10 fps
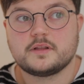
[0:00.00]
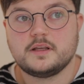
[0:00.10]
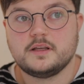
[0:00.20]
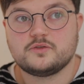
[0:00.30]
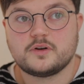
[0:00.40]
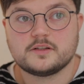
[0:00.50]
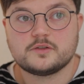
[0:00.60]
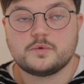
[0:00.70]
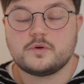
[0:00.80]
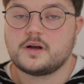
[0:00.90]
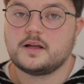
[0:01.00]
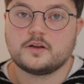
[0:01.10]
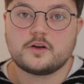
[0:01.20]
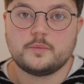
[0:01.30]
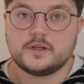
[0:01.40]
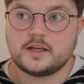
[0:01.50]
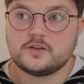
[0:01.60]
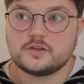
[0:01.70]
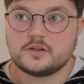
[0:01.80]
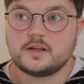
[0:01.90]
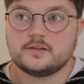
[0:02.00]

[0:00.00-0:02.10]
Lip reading: the transport and accommodation,